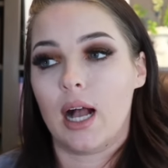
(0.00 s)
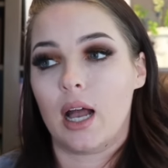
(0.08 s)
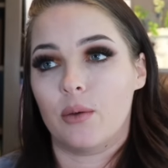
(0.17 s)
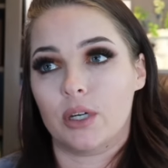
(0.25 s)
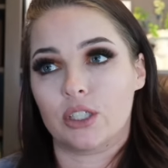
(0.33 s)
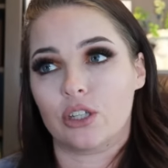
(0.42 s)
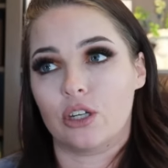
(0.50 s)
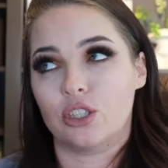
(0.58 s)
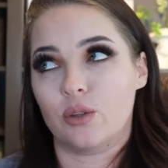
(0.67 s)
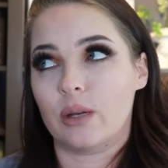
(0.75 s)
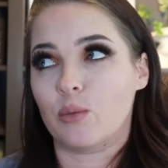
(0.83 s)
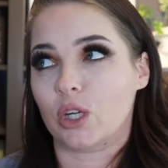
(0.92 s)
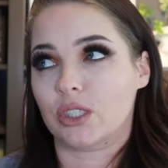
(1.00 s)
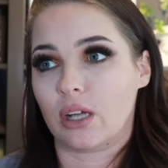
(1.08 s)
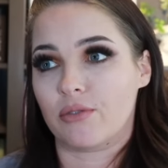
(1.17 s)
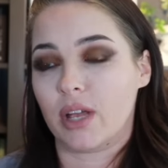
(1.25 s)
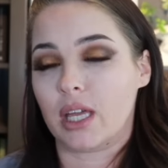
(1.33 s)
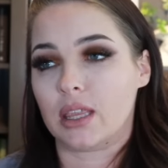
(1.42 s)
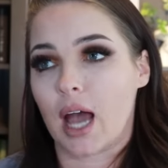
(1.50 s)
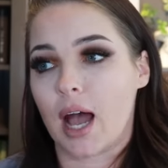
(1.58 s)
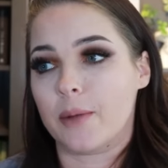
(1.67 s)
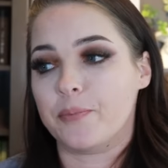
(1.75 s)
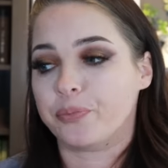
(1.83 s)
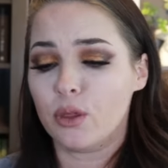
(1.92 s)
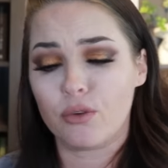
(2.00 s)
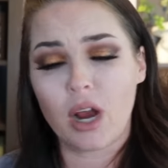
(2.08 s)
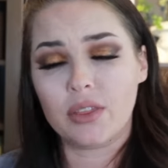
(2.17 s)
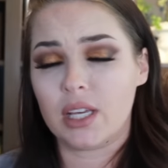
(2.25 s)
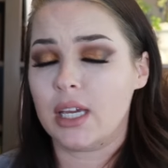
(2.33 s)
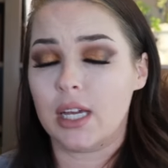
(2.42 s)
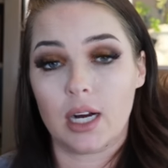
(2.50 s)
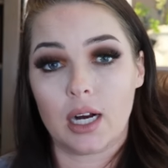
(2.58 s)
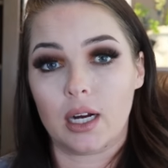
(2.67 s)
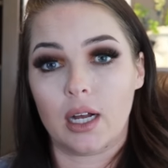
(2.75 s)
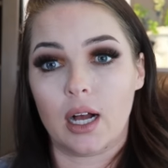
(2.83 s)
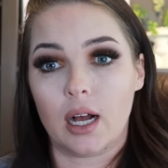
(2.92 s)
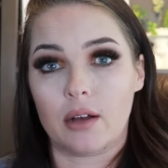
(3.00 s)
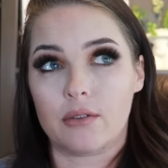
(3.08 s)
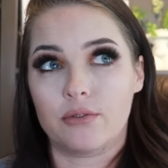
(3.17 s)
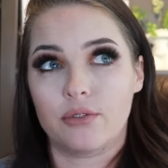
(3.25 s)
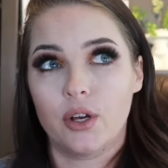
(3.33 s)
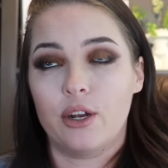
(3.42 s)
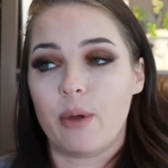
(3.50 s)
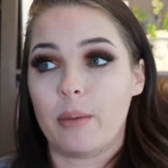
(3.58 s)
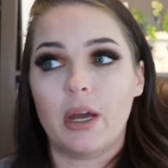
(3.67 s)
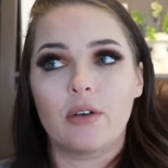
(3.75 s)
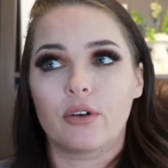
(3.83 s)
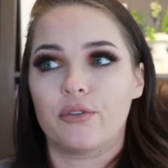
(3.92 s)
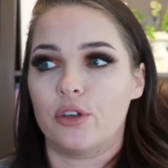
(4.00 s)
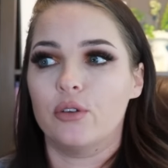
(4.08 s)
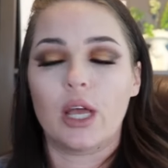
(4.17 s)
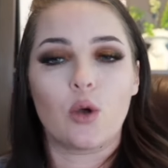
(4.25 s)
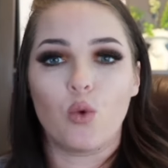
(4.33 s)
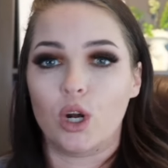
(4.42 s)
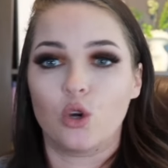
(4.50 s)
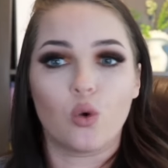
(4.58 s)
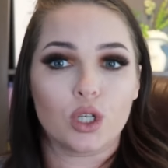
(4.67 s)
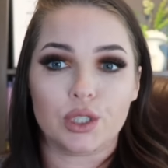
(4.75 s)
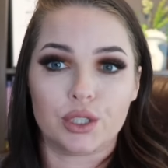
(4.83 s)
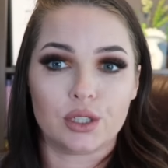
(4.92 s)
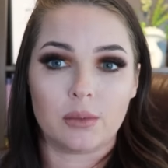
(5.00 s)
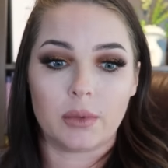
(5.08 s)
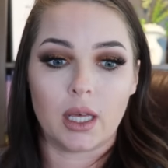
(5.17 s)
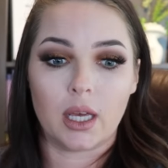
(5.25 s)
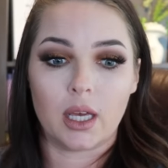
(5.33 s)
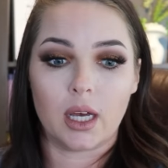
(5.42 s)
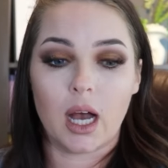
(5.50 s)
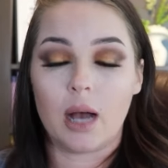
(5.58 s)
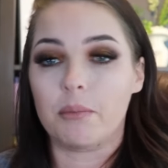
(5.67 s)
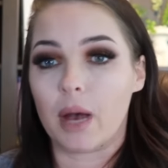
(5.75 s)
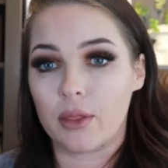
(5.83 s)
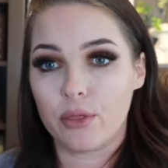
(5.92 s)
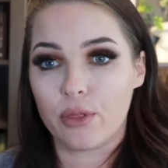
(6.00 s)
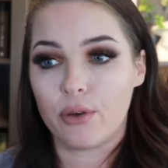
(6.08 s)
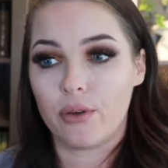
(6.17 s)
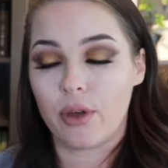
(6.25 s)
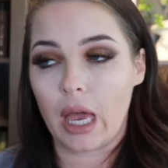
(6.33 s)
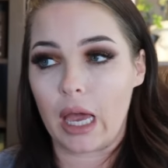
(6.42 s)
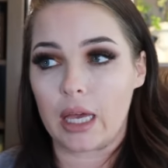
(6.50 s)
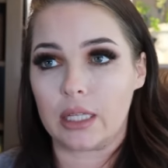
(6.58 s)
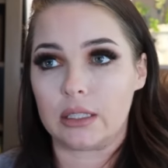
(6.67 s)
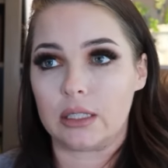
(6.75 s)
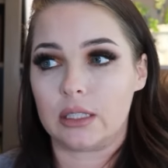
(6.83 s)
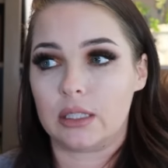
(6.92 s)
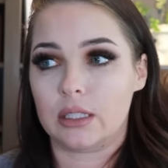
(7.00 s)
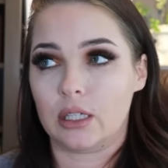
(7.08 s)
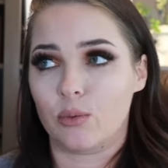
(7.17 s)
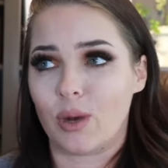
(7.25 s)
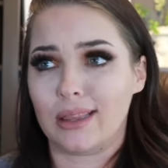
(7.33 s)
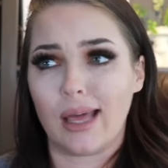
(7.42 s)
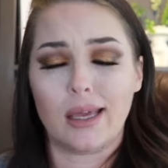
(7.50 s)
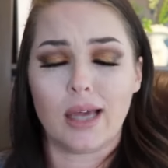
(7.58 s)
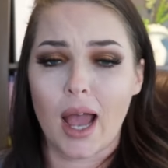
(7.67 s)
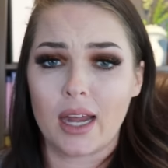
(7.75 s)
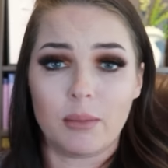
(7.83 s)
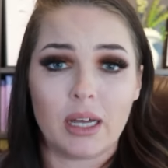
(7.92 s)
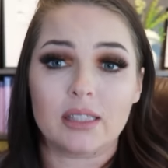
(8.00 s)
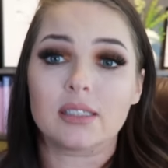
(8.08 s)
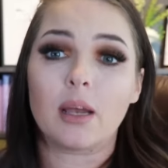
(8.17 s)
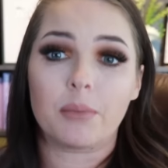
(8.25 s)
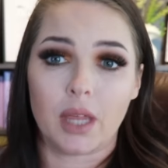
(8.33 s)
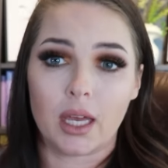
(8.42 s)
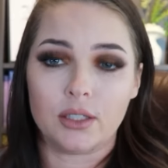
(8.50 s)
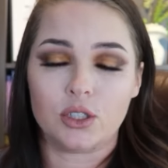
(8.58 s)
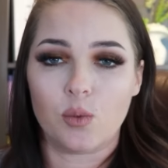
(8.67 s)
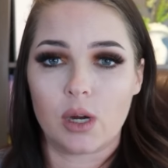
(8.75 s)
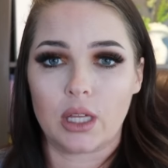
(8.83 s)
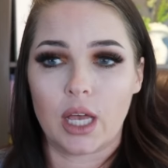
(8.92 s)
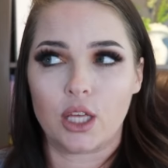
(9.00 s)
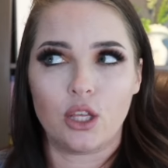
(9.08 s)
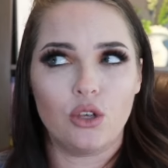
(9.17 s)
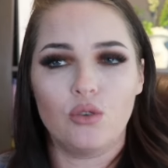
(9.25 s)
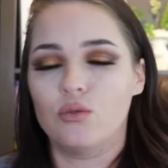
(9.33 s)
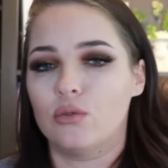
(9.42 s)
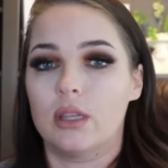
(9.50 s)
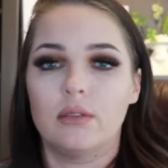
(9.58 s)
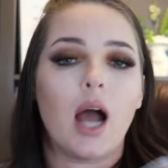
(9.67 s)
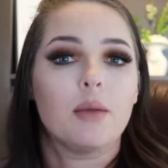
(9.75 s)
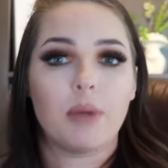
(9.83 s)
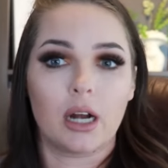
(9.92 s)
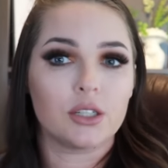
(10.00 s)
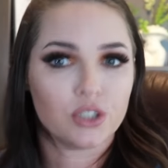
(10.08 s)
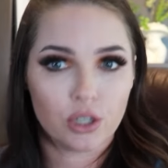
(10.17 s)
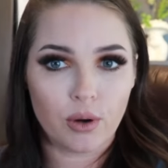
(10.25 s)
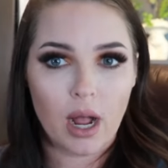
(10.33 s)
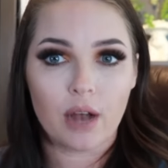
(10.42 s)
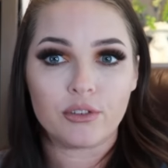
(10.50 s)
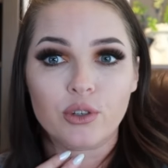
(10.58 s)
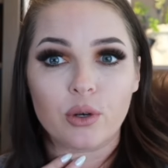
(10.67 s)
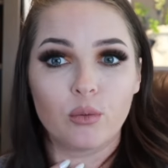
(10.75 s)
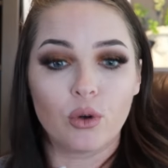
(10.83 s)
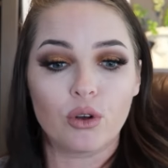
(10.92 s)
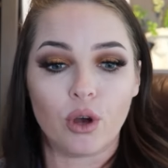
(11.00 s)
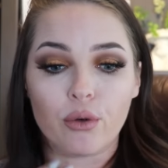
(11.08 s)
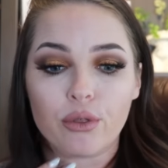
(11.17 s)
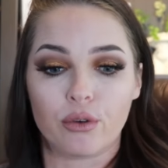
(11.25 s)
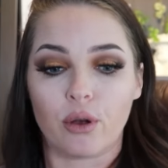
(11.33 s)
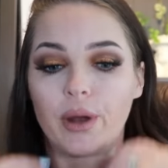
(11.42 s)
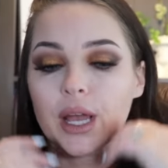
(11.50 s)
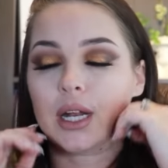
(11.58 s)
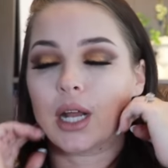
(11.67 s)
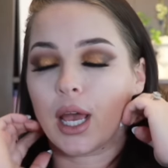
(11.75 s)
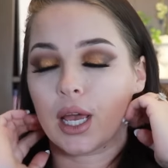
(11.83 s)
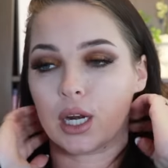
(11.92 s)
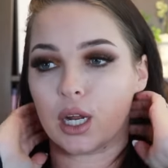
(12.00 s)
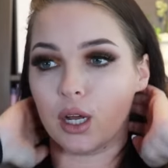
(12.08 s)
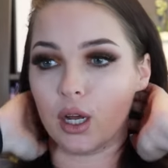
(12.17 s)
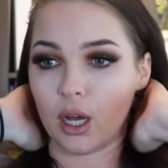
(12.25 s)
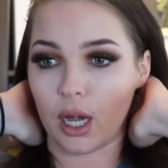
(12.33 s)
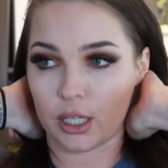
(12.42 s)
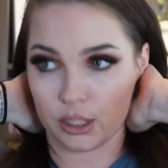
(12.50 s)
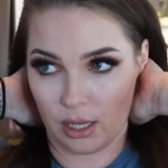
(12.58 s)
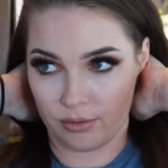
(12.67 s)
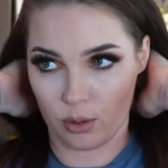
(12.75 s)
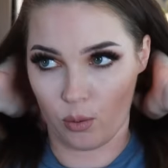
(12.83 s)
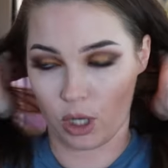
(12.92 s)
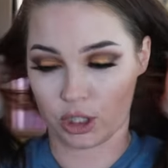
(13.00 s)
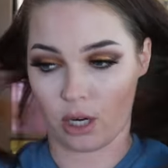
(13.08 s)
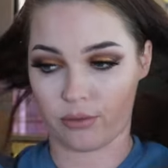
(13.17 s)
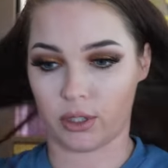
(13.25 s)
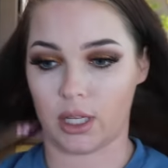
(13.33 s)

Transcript: I want to start doing more stuff like that throughout the year of, you know, maybe I'll review like one course or something a month and, or one like guide a month, something to where like I bought it so you don't have to, and we'll go through it. And I just have to watch out